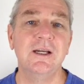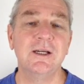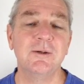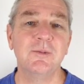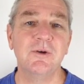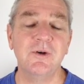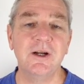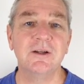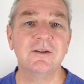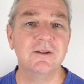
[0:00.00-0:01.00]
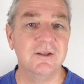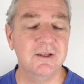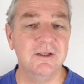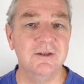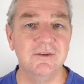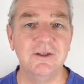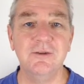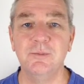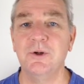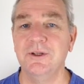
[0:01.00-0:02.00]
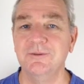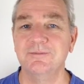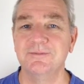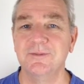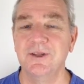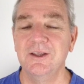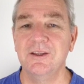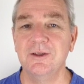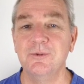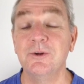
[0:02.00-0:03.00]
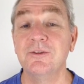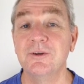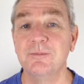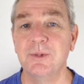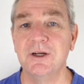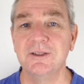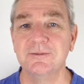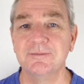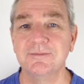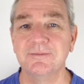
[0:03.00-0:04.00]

around the disease body. Thanks for watching. Bye.